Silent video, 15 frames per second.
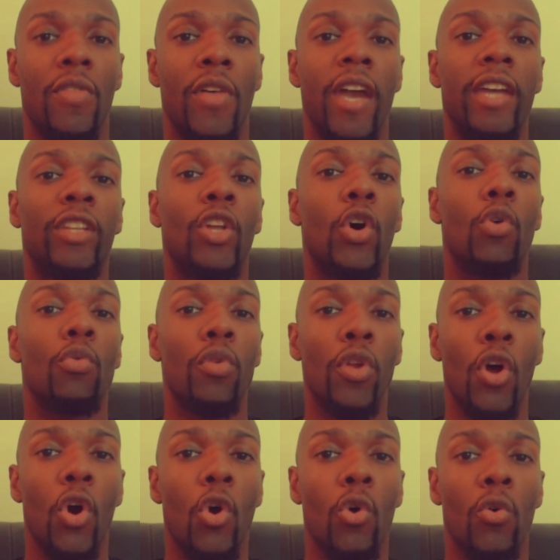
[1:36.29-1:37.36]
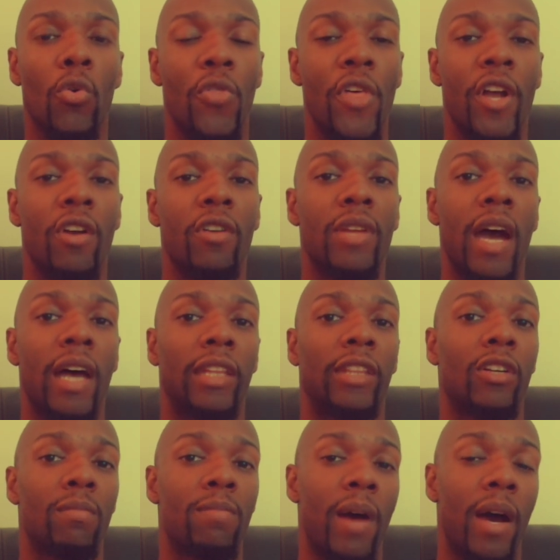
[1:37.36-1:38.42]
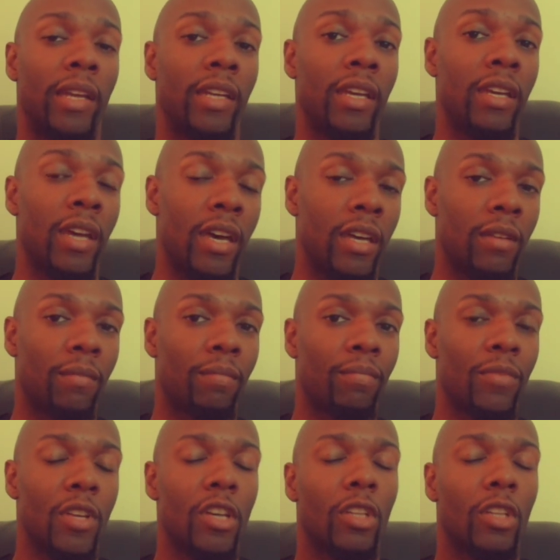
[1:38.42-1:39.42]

they don't know they're not their body yet.